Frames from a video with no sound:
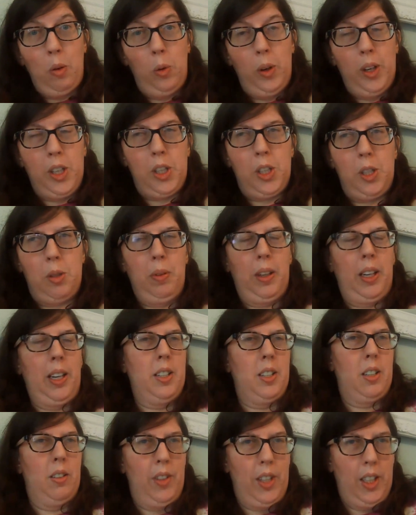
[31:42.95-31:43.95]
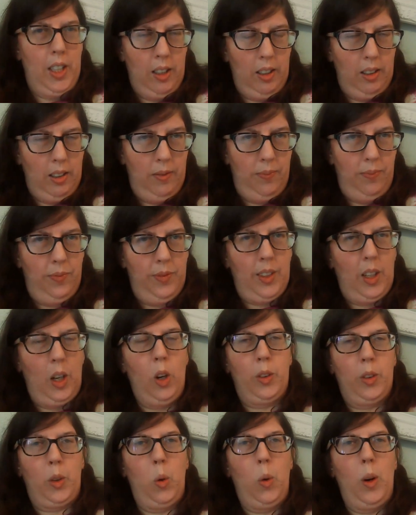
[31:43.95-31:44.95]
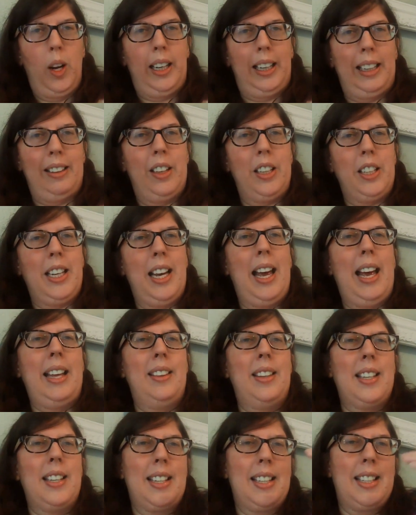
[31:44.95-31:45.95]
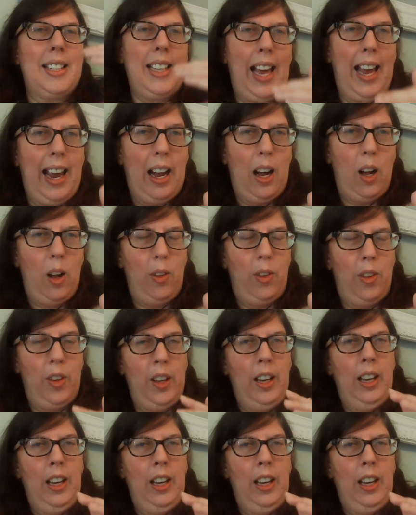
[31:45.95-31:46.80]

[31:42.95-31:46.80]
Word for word: which because of the earthquake, and then you had the South